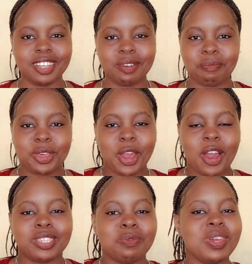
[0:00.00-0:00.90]

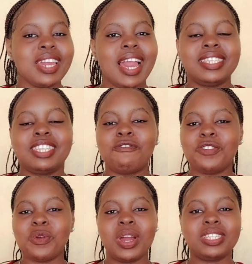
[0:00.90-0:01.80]
because we as the
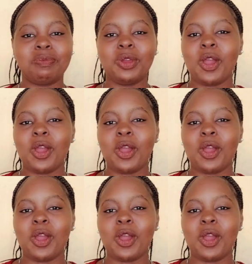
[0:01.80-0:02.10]
viewers, we